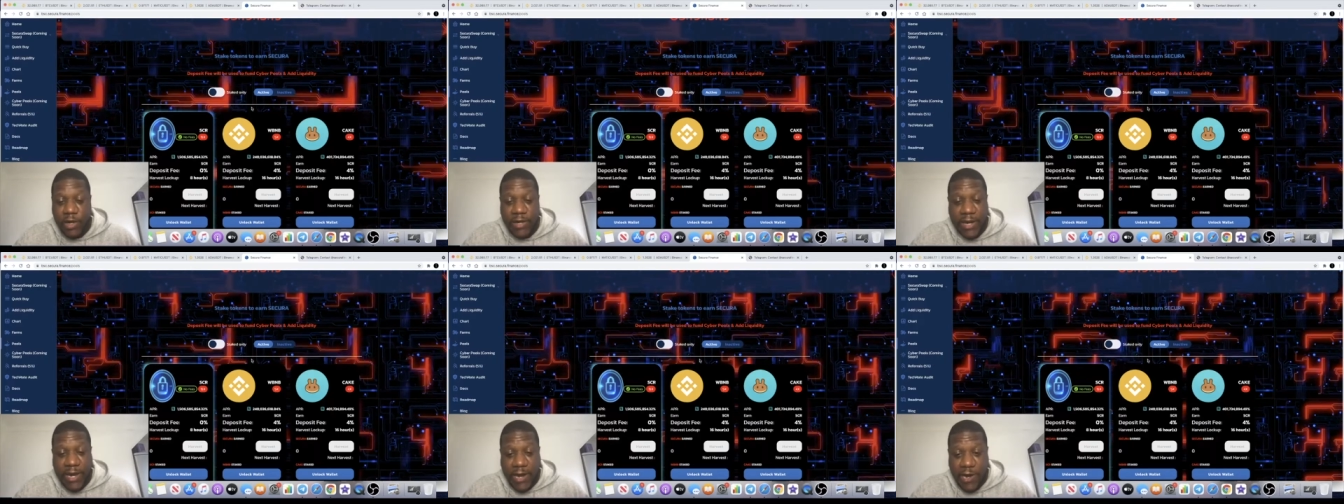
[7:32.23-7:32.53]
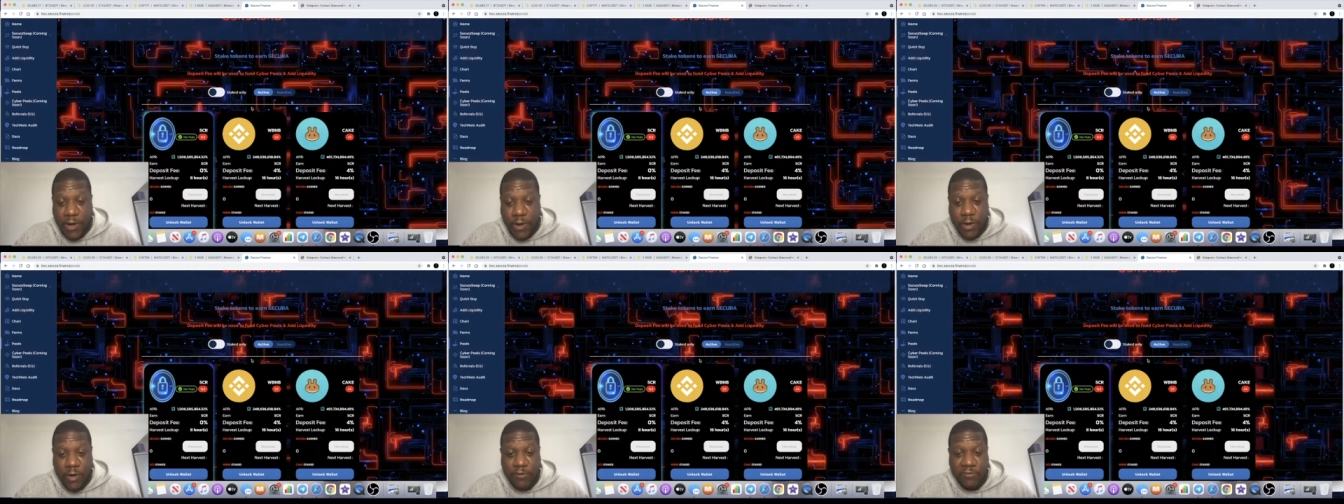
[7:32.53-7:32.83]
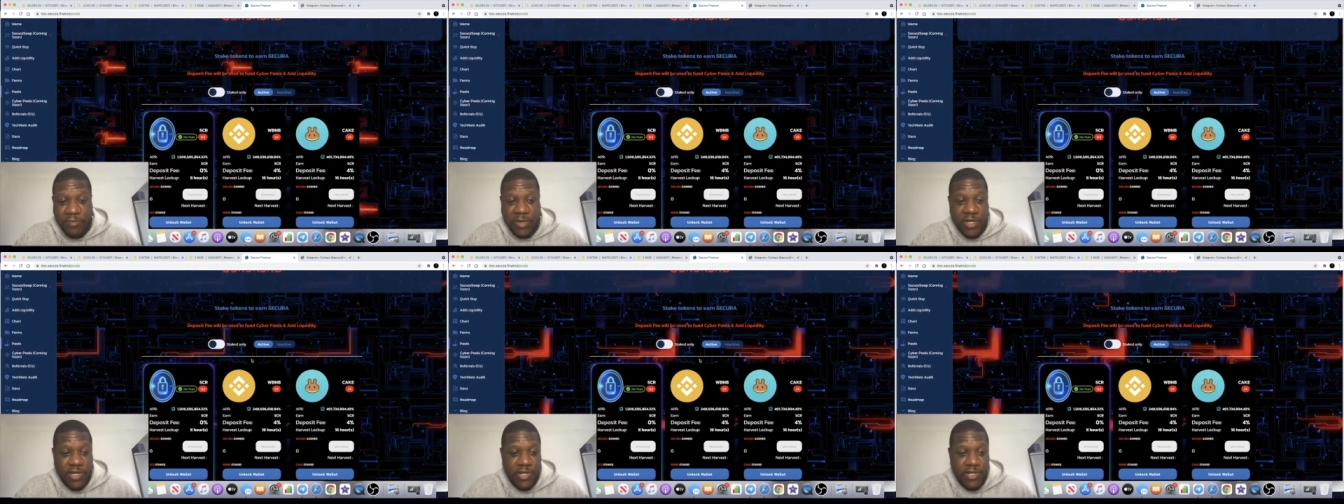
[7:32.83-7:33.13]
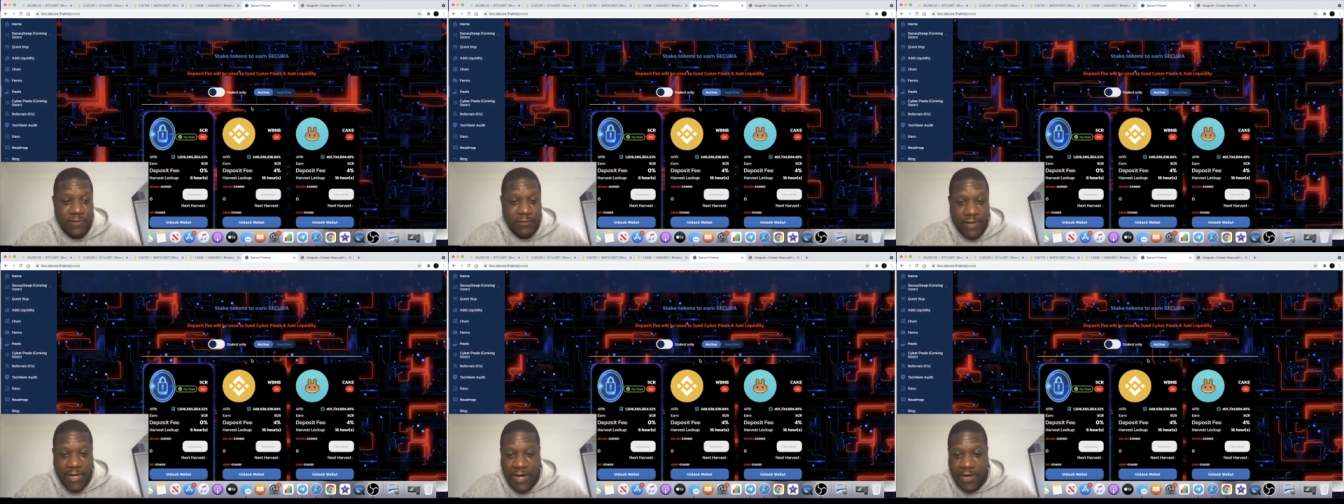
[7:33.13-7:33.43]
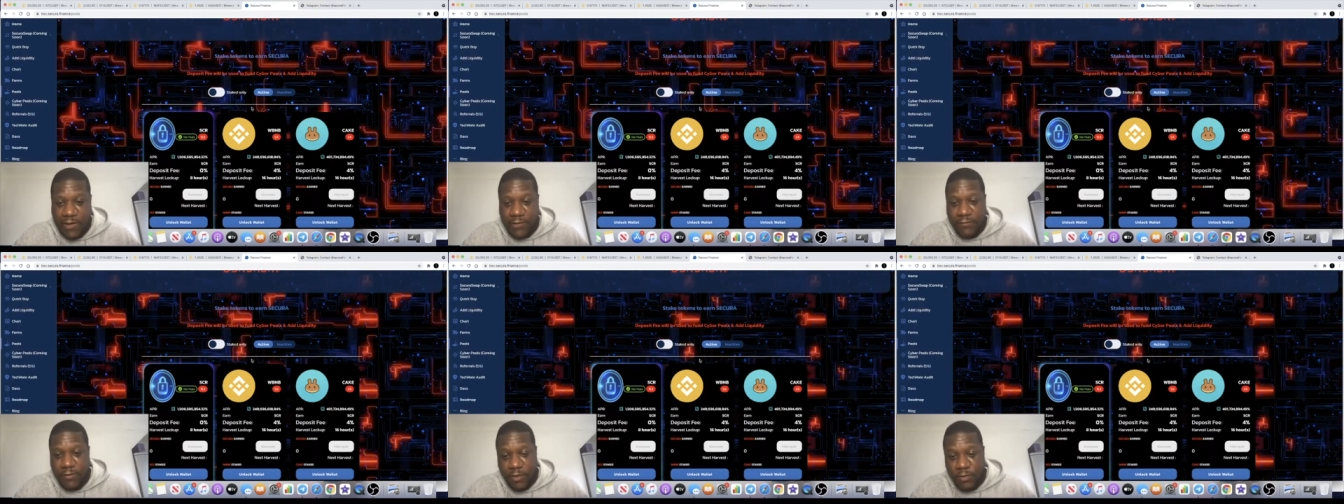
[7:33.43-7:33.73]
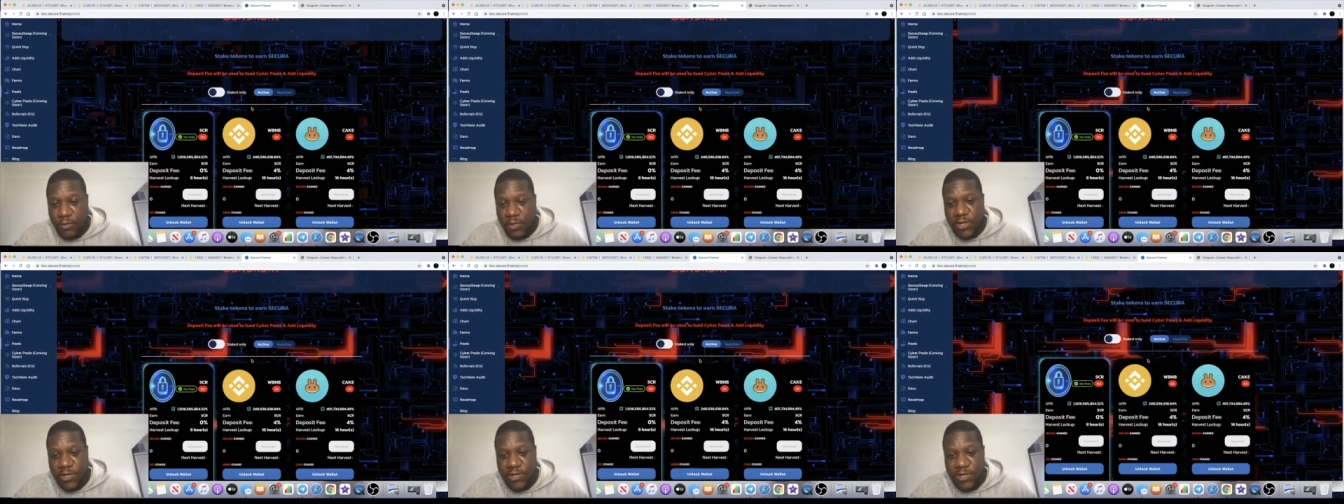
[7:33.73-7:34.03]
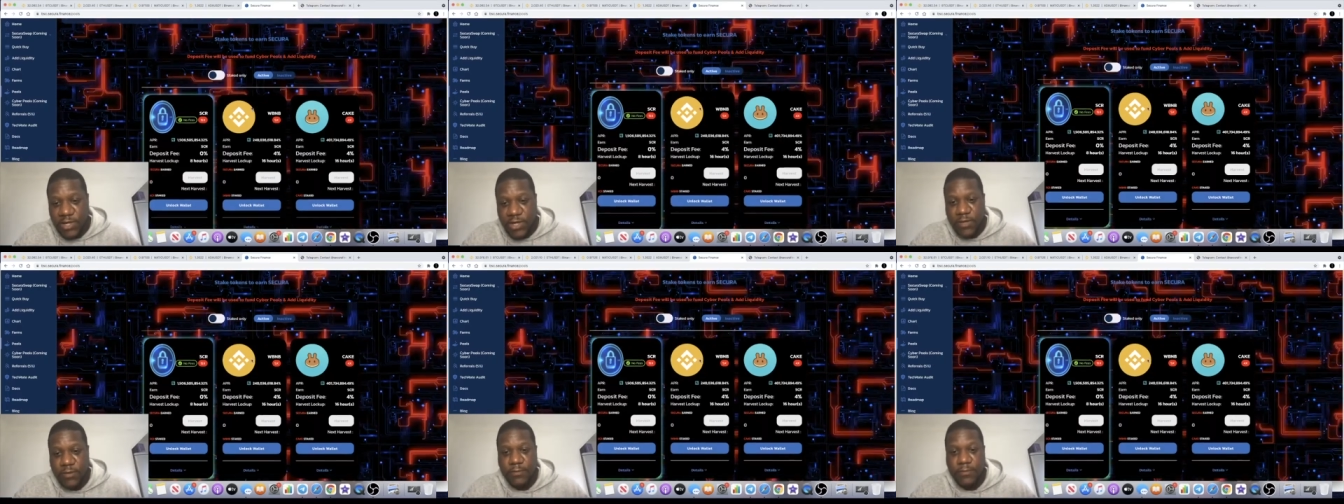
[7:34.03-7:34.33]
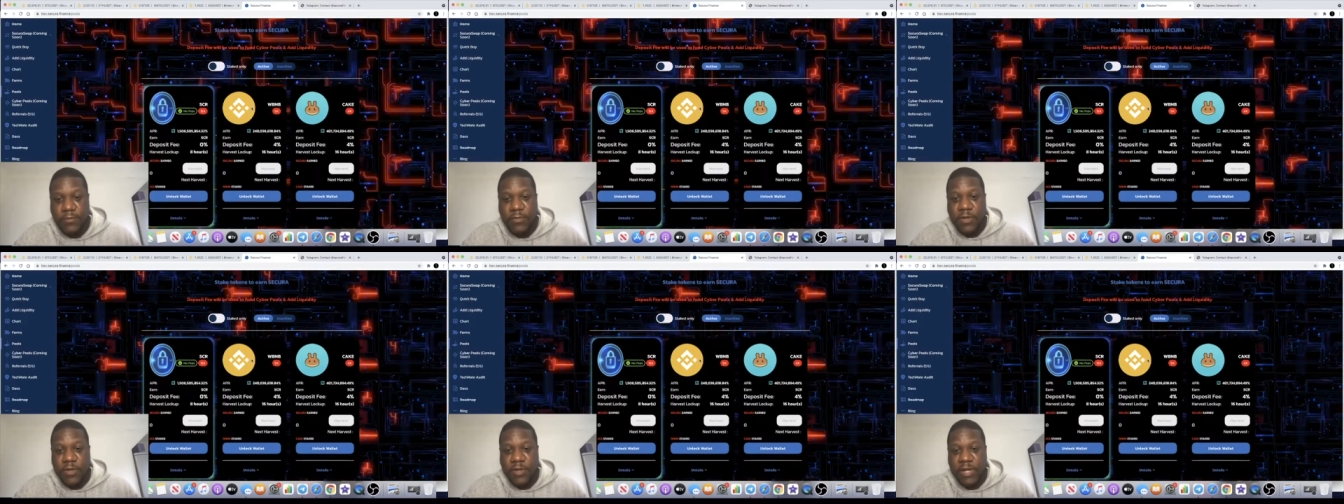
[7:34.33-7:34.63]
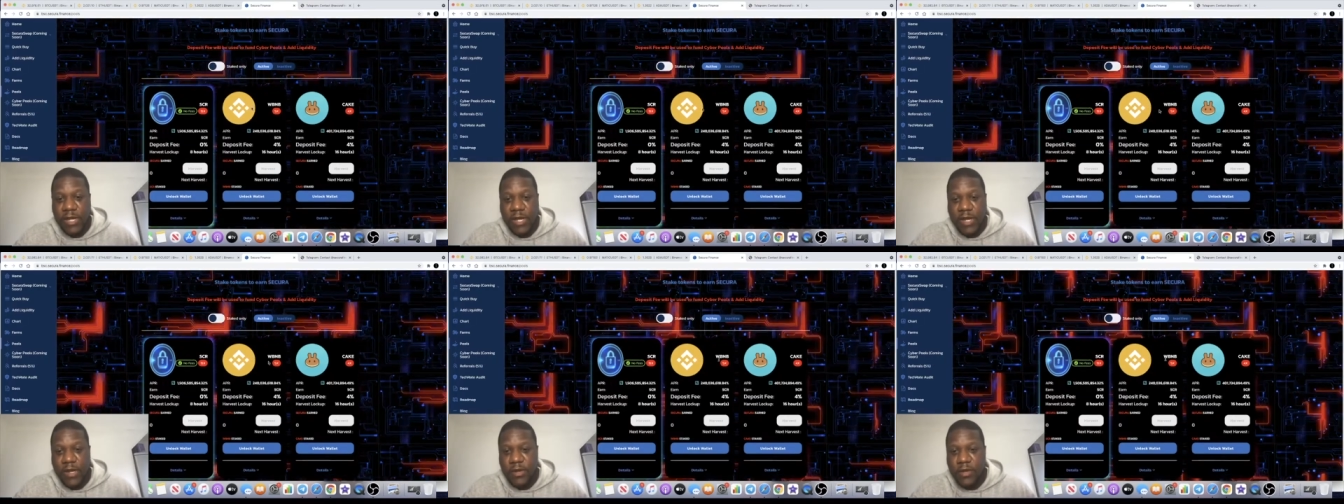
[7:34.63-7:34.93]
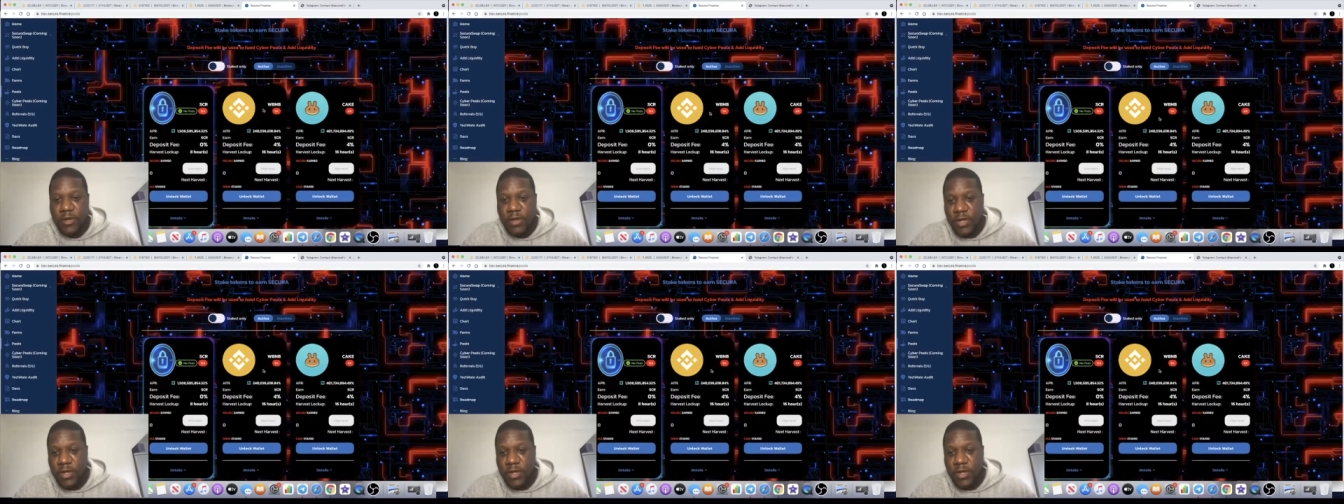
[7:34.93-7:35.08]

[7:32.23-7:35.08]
get out of because of a lack of liquidity, okay?